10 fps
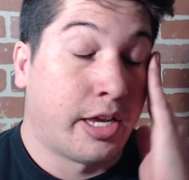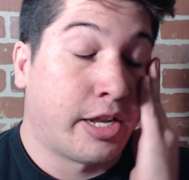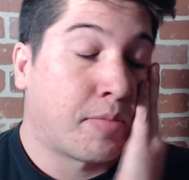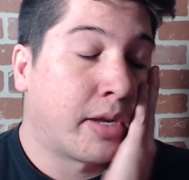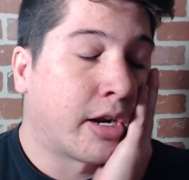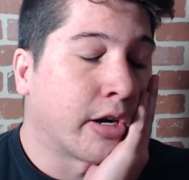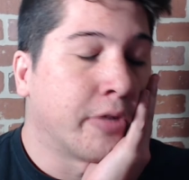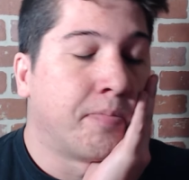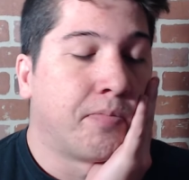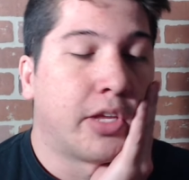And it's been
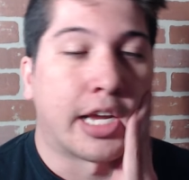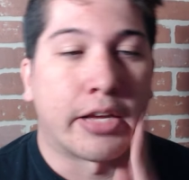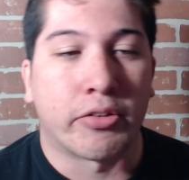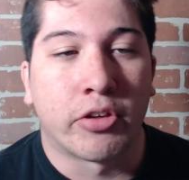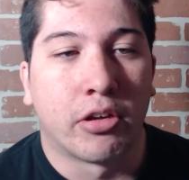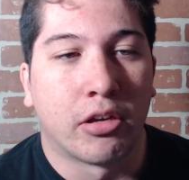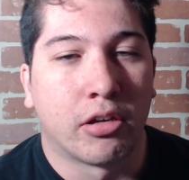hard. It has.